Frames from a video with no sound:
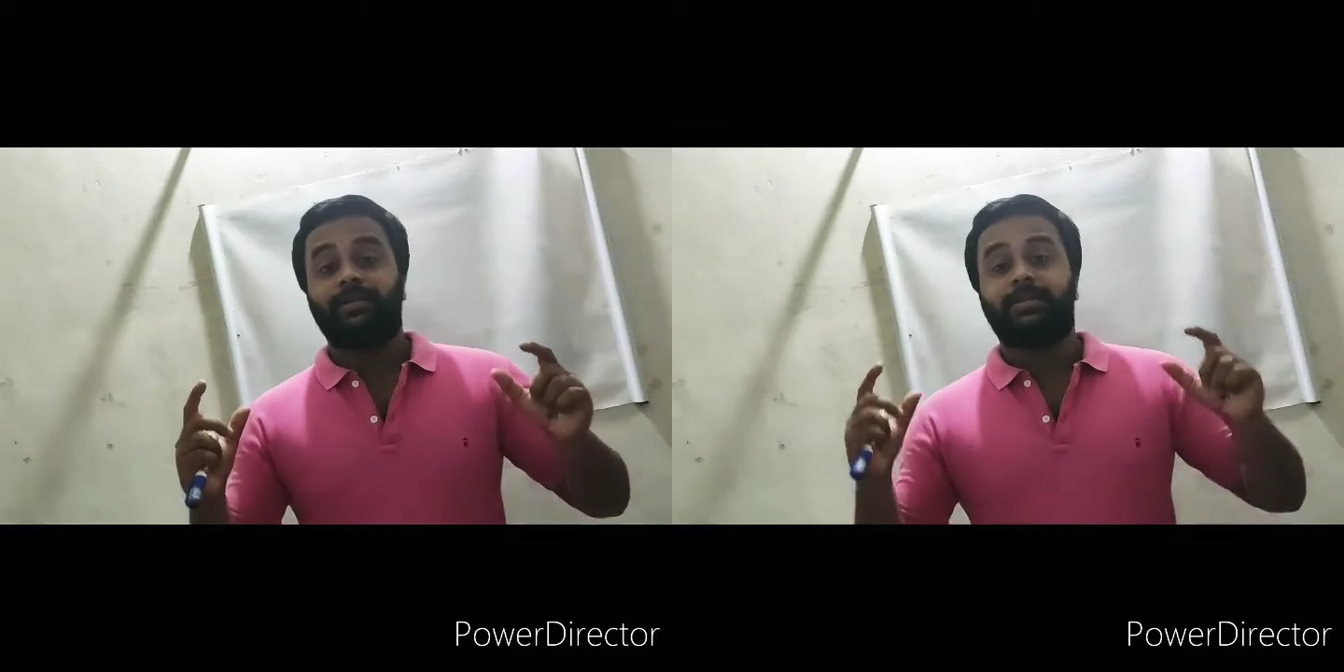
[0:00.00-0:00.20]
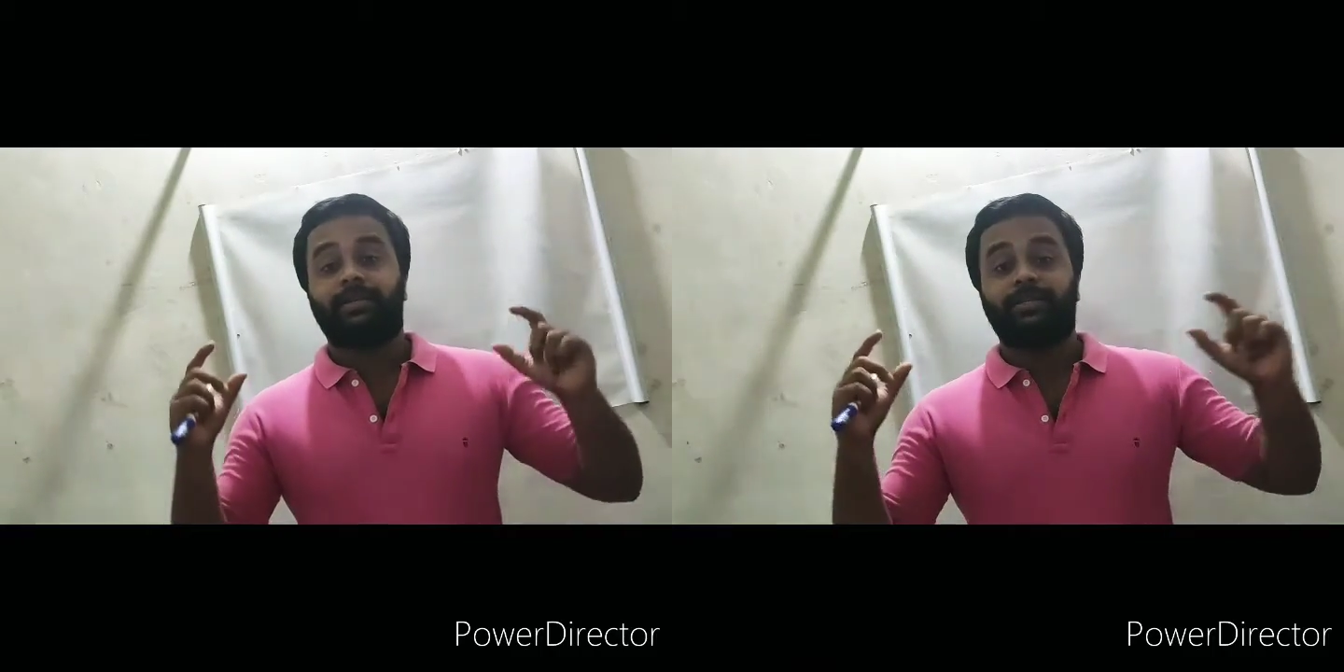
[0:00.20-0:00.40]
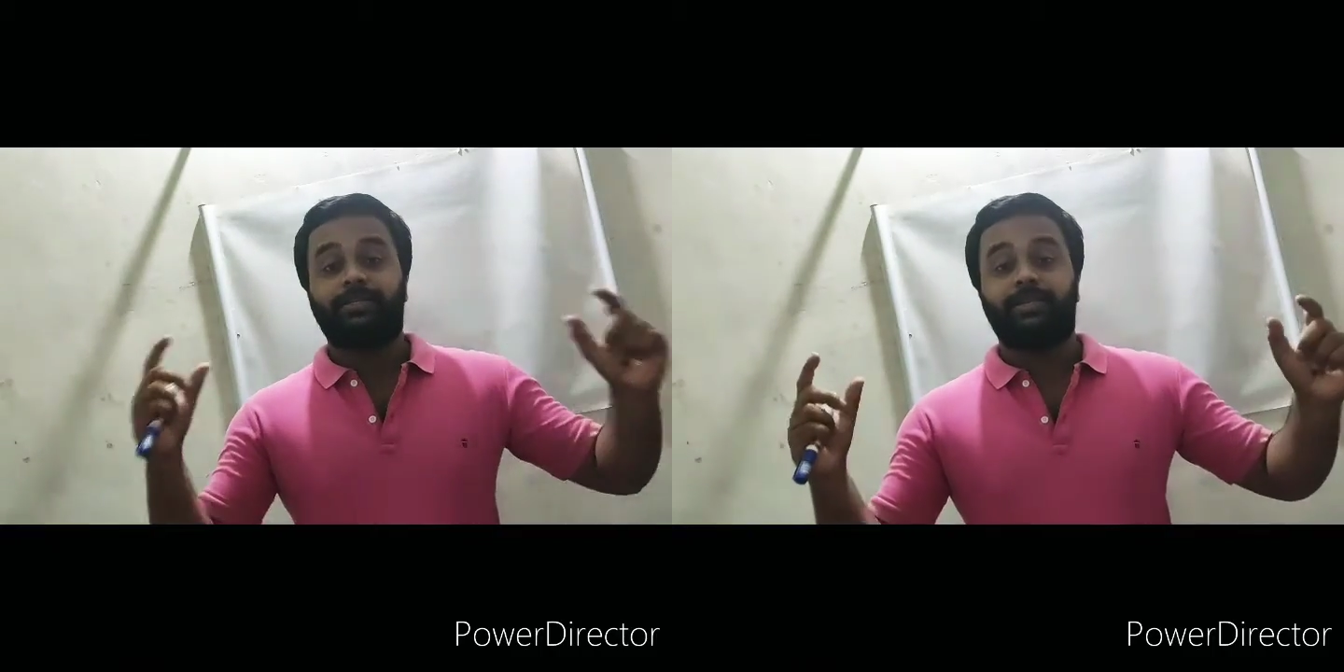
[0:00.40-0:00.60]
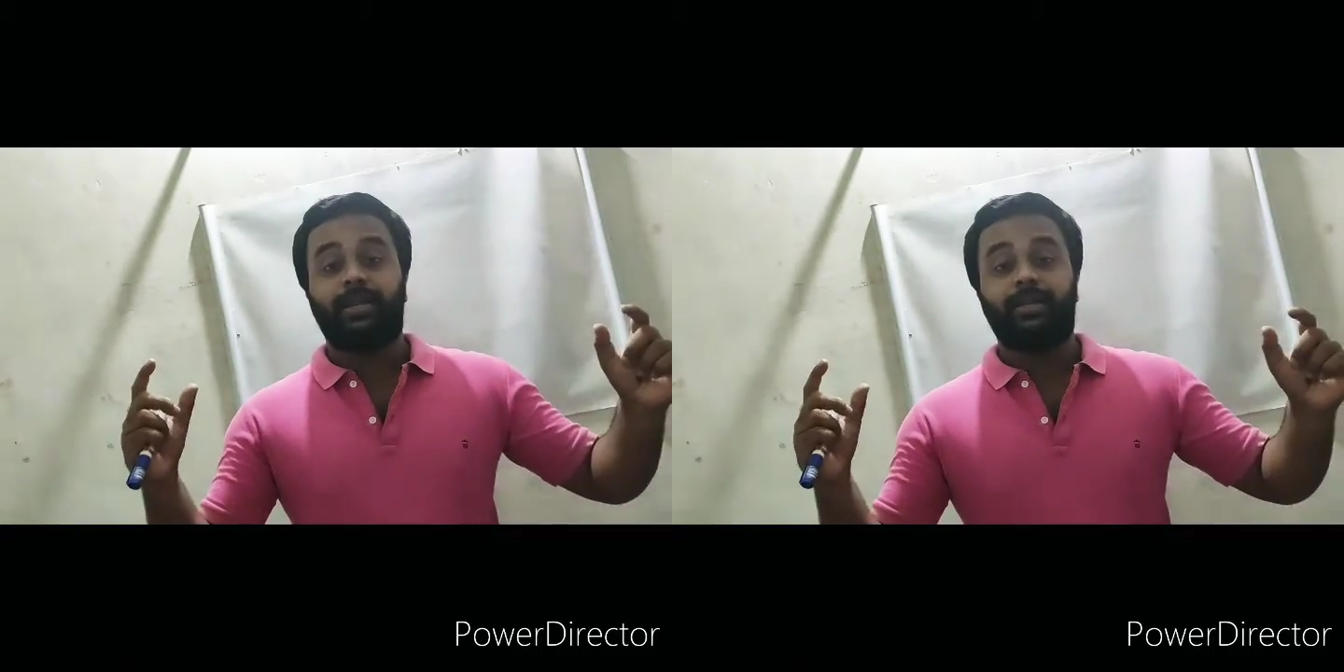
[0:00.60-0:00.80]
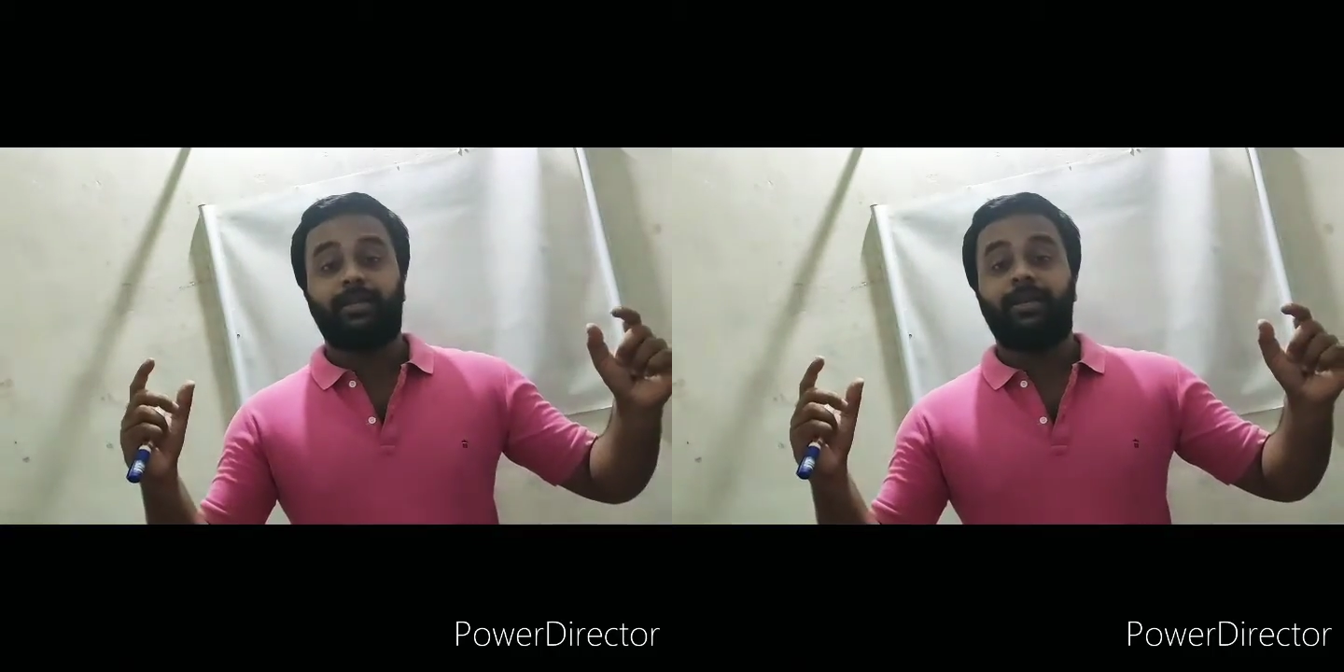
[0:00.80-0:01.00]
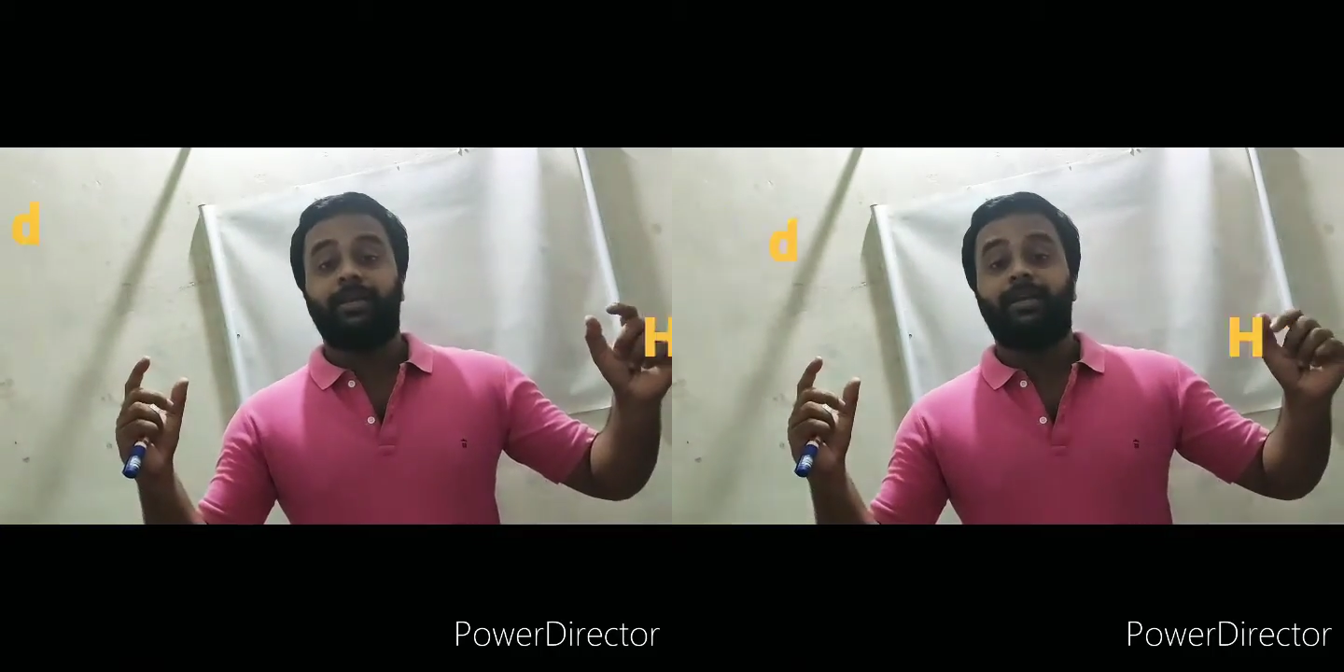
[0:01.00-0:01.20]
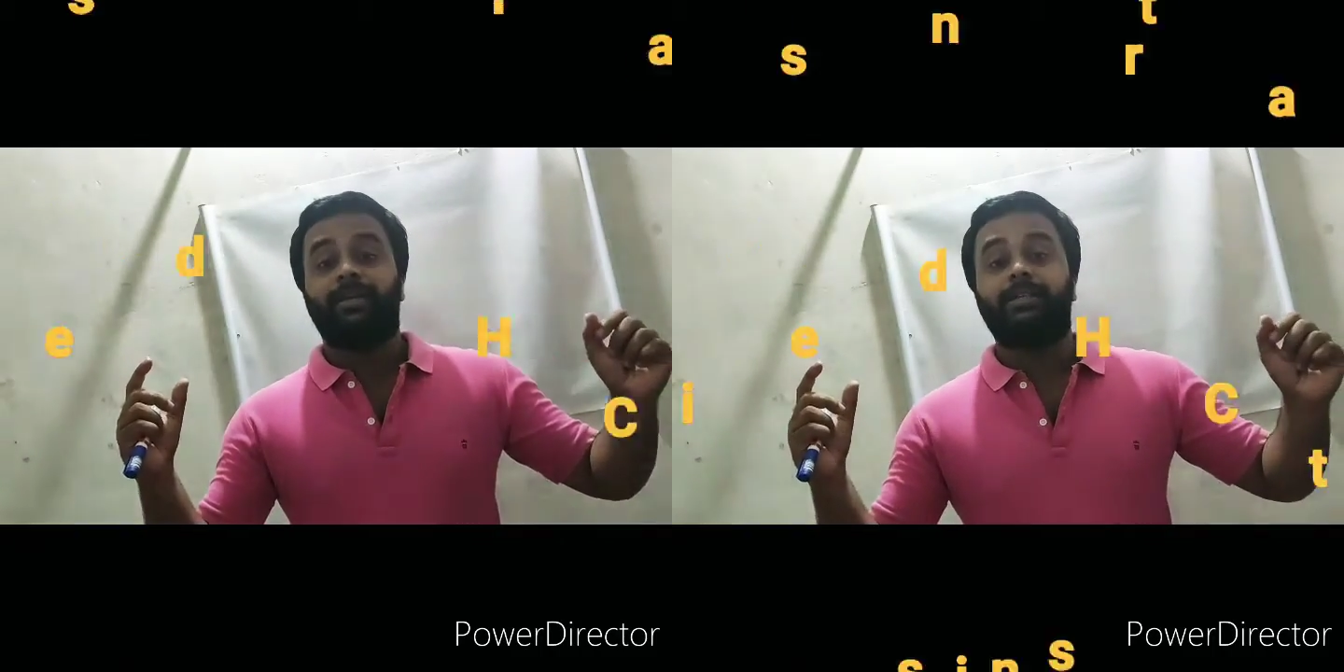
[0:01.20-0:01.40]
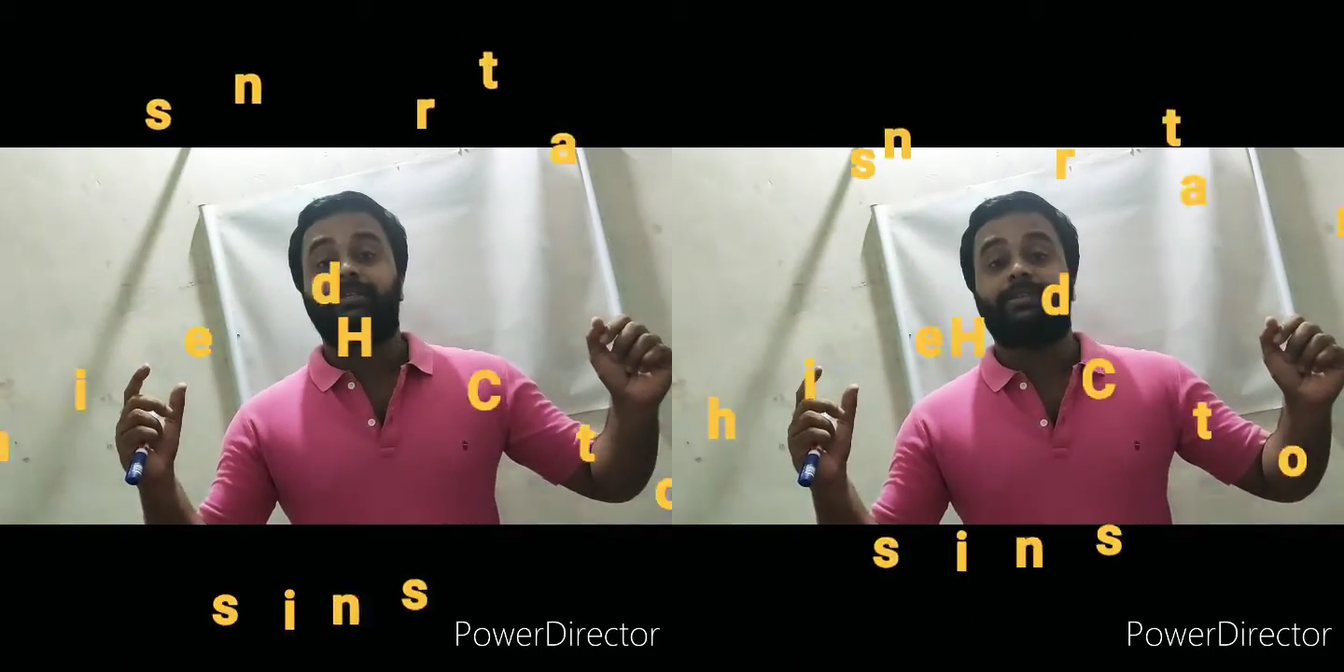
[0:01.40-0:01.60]
Christian
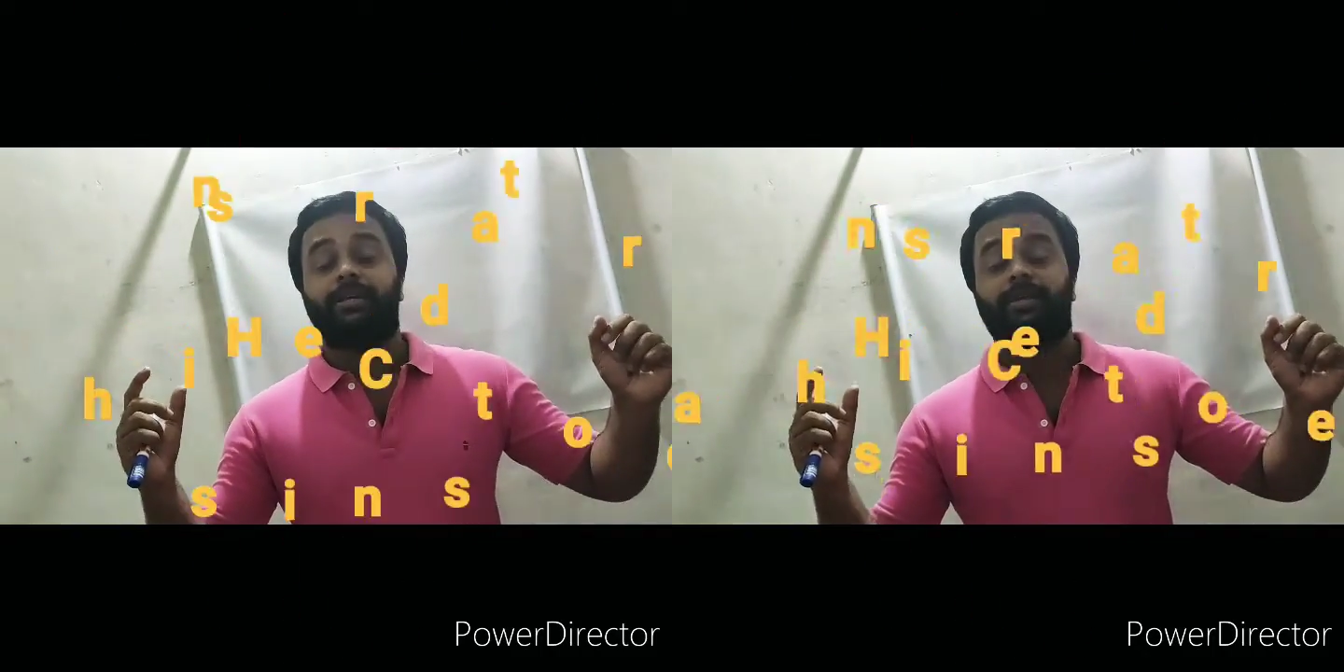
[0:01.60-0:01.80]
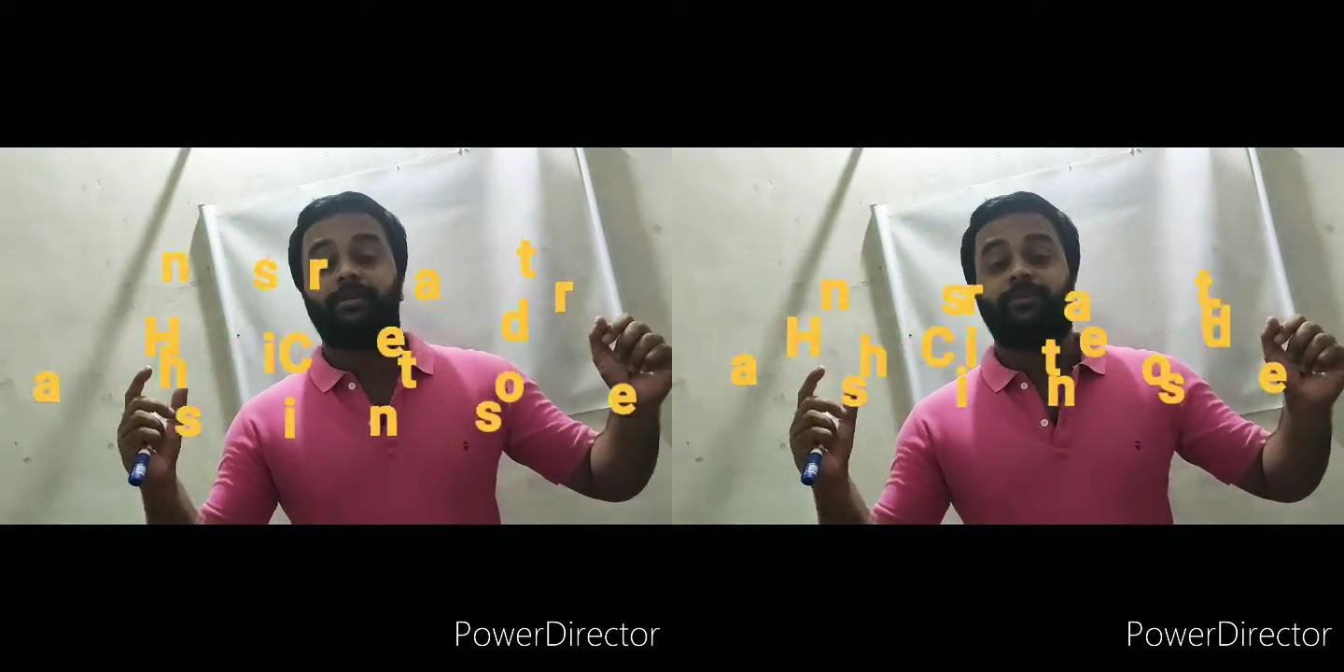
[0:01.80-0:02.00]
Ørsted.